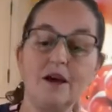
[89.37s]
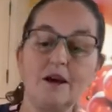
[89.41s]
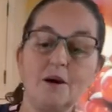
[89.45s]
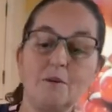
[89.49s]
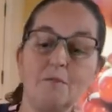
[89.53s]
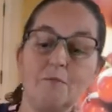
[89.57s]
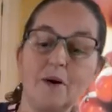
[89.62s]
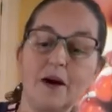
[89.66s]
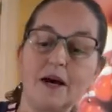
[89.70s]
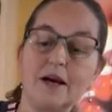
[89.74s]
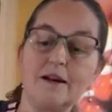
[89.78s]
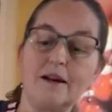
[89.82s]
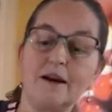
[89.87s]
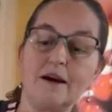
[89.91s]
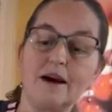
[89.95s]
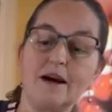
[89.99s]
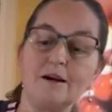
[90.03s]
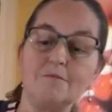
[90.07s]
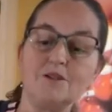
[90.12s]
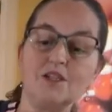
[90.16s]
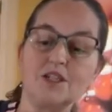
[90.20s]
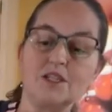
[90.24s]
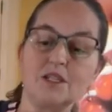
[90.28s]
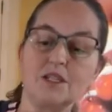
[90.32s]
but
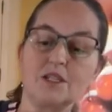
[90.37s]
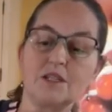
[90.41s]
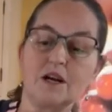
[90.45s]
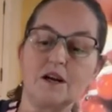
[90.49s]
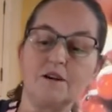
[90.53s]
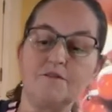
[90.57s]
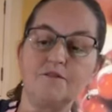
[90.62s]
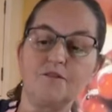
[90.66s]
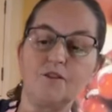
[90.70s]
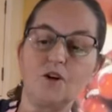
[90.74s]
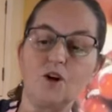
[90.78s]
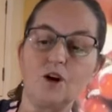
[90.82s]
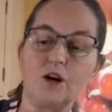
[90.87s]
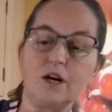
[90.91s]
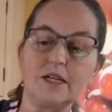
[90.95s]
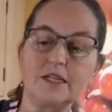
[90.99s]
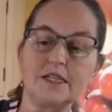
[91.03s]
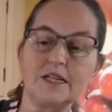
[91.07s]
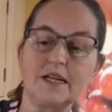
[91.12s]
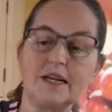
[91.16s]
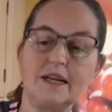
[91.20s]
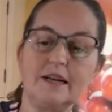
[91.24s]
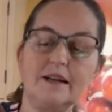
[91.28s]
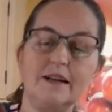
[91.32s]
I've got
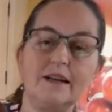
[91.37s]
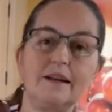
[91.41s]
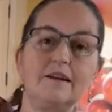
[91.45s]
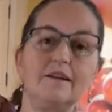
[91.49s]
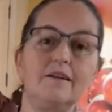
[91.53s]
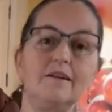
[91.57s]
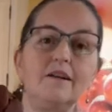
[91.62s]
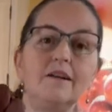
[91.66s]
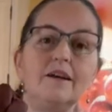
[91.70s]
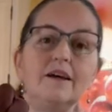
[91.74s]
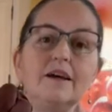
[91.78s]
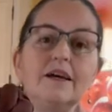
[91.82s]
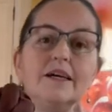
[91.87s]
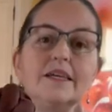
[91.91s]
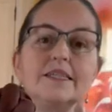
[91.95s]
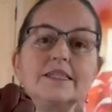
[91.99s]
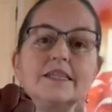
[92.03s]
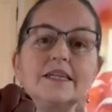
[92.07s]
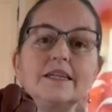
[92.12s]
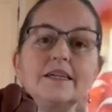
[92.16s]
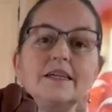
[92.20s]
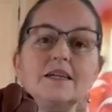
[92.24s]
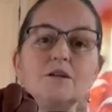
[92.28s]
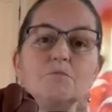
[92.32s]
a little
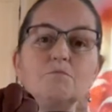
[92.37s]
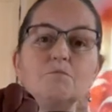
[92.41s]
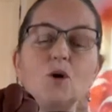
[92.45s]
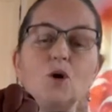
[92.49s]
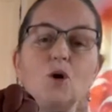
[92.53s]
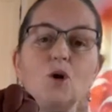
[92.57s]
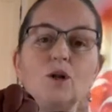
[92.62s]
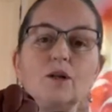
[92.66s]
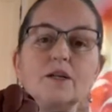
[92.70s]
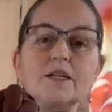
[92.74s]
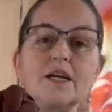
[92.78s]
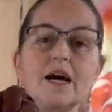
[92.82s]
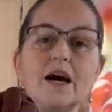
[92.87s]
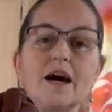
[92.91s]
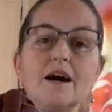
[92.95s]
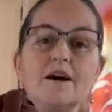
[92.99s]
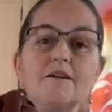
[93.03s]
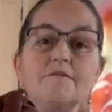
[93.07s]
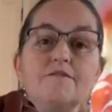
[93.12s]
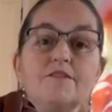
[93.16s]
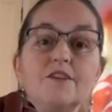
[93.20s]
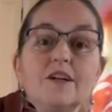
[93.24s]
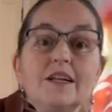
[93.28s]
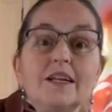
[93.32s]
silicone mold
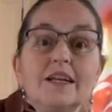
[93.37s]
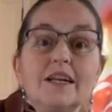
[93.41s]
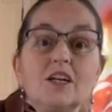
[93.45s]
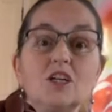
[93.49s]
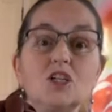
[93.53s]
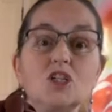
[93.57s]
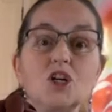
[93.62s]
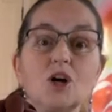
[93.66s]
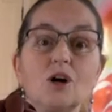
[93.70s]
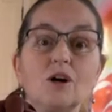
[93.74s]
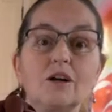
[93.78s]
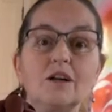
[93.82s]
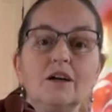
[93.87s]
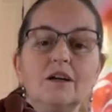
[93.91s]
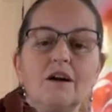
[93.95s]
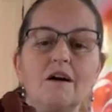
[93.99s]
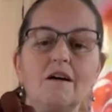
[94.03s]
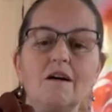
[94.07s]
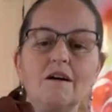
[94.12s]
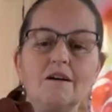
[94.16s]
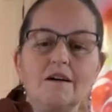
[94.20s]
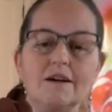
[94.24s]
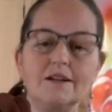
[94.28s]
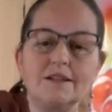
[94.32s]
of little chocolate
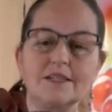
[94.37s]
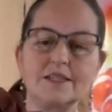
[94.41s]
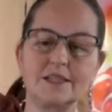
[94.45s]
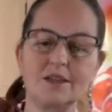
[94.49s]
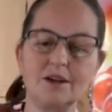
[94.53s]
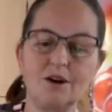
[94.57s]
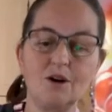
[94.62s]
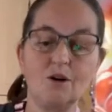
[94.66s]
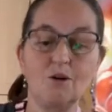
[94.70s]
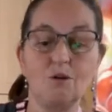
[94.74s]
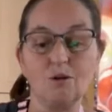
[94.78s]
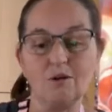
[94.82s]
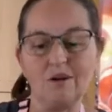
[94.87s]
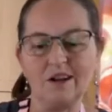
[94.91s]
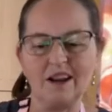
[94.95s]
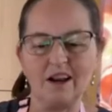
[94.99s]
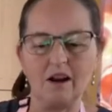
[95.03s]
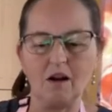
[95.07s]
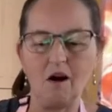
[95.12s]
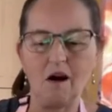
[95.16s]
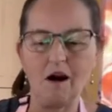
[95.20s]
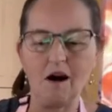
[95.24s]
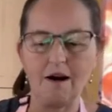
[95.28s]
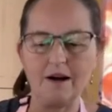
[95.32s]
hearts or little
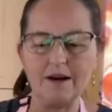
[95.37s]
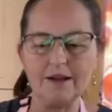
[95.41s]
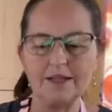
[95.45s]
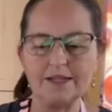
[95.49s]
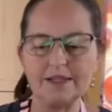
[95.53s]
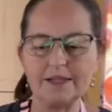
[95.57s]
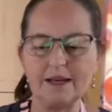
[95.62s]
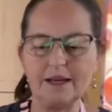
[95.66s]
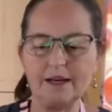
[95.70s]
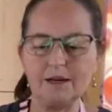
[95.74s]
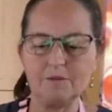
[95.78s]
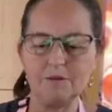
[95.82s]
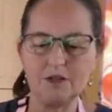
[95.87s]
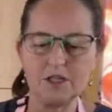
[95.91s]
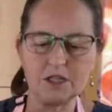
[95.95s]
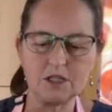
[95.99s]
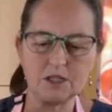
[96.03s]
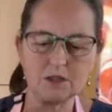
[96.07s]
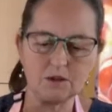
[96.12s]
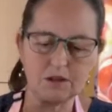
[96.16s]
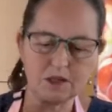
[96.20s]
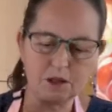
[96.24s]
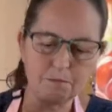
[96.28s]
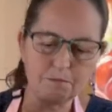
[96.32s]
hearts, and I'm just
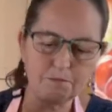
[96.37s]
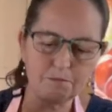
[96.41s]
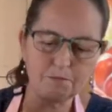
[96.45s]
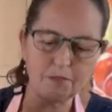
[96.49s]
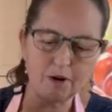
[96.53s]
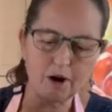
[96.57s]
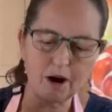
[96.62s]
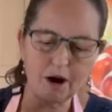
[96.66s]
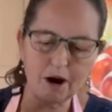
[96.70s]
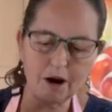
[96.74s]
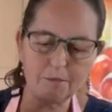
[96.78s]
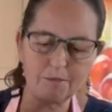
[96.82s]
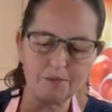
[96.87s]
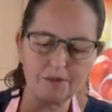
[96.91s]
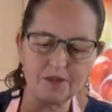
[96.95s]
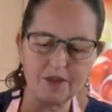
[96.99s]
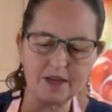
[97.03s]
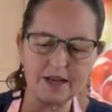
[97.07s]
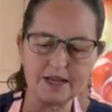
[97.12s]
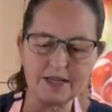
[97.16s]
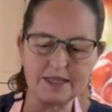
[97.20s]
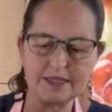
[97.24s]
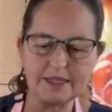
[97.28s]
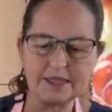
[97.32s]
going to pop
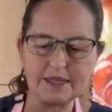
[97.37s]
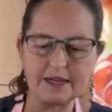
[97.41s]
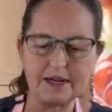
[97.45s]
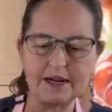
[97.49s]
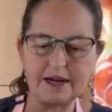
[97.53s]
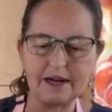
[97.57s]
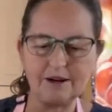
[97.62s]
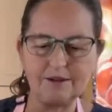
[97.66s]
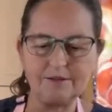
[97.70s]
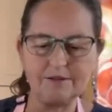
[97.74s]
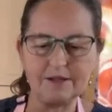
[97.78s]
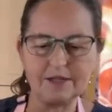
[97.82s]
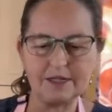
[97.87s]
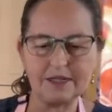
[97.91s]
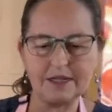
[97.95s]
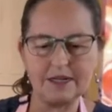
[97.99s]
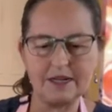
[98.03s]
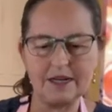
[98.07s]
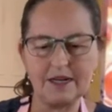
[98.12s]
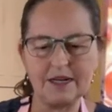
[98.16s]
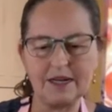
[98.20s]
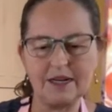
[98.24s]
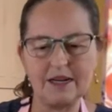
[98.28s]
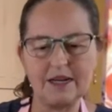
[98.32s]
these out.
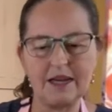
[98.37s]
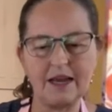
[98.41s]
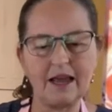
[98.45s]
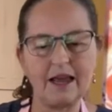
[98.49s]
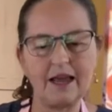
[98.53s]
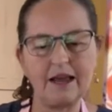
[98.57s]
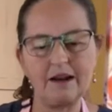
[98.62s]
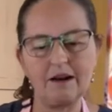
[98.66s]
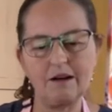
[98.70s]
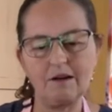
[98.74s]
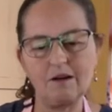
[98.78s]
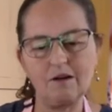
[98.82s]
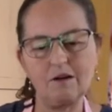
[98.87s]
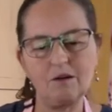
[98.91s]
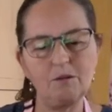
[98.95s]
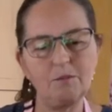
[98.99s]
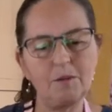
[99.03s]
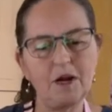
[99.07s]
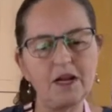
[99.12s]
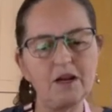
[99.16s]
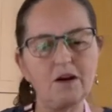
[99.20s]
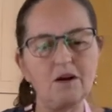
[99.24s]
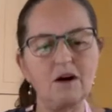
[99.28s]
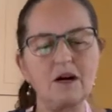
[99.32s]
And oh
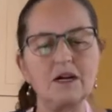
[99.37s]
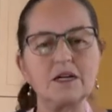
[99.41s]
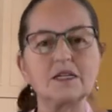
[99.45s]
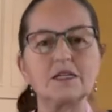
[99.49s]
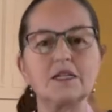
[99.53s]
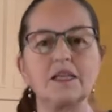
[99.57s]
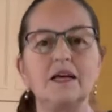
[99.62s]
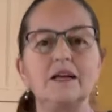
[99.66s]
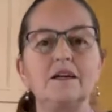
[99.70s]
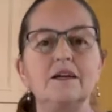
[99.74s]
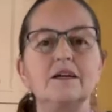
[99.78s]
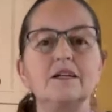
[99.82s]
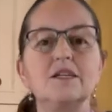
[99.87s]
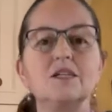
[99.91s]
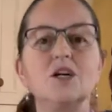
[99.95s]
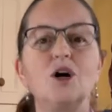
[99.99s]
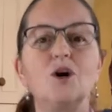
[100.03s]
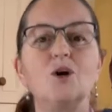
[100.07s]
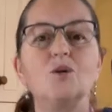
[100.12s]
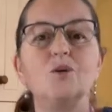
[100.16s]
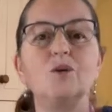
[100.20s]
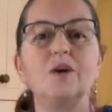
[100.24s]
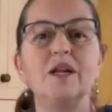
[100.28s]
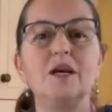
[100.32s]
my gosh, they look
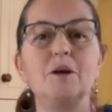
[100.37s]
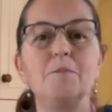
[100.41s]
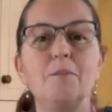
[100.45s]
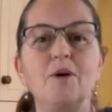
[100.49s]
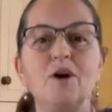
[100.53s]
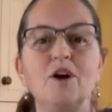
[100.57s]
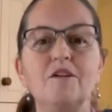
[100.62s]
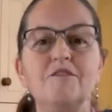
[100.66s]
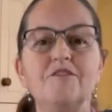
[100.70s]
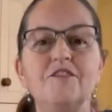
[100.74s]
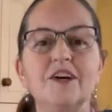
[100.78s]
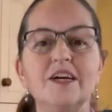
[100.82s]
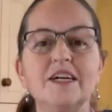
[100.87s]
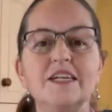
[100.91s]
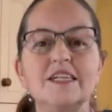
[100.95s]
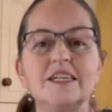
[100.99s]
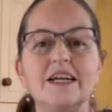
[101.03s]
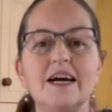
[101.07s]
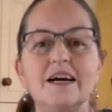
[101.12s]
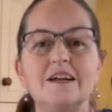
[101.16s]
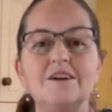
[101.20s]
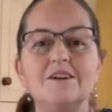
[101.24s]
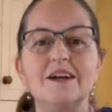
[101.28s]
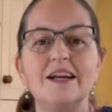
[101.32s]
totally perfect
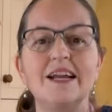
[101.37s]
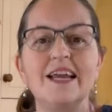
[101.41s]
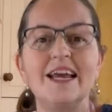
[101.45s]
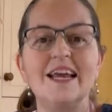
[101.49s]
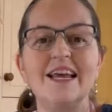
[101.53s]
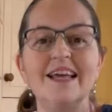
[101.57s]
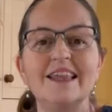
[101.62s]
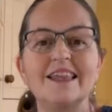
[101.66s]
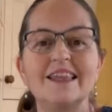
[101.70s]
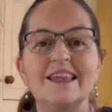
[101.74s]
underneath